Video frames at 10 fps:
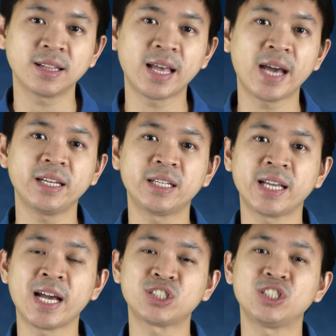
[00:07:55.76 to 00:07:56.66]
That is
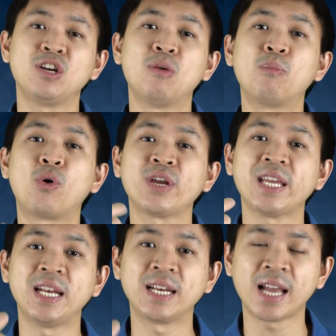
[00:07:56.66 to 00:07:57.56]
actually more
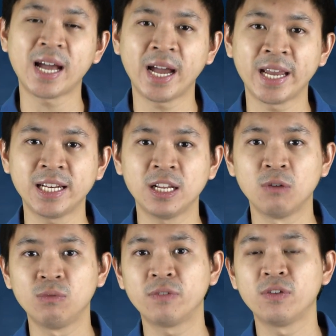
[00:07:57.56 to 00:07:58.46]
in line
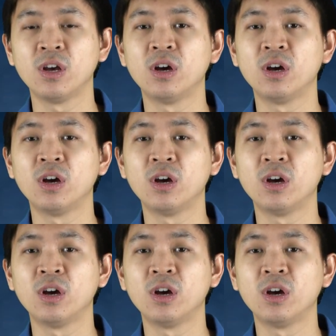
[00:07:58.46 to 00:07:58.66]
with